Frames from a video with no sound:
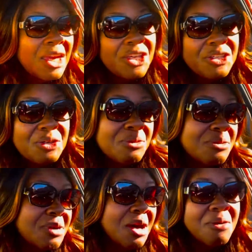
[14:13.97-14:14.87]
you
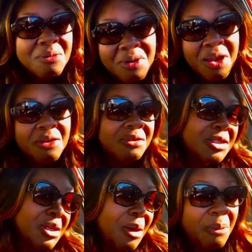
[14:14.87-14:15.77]
gon' hurt
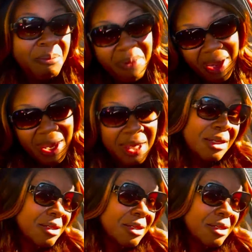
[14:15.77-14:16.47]
your back.